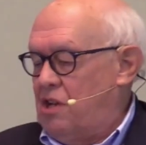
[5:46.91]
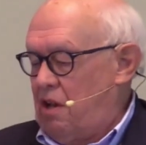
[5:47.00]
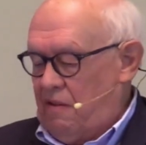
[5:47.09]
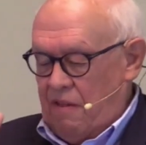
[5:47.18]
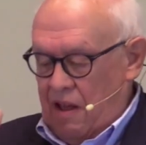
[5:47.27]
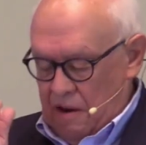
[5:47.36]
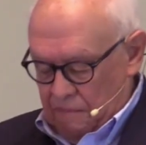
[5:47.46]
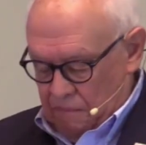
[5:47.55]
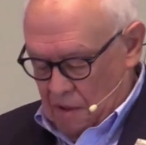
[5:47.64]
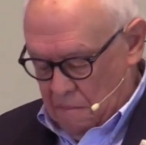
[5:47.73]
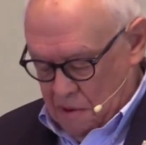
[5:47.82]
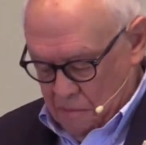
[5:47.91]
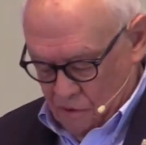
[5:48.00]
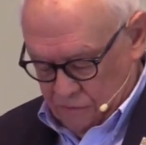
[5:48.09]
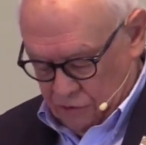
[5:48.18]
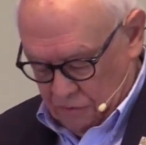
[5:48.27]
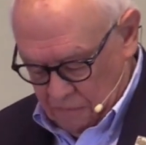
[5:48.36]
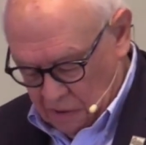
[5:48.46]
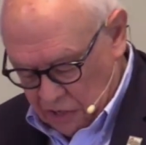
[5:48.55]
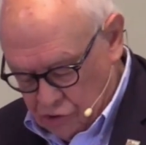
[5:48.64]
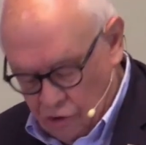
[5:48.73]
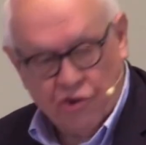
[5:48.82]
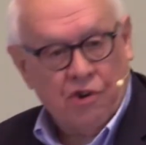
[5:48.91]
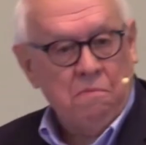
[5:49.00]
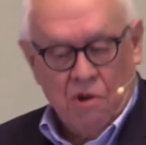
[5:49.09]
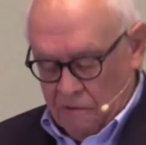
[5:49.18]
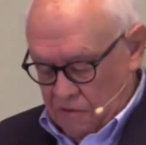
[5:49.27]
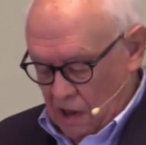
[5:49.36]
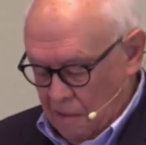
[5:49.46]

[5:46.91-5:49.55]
I had a member of my church in Millville.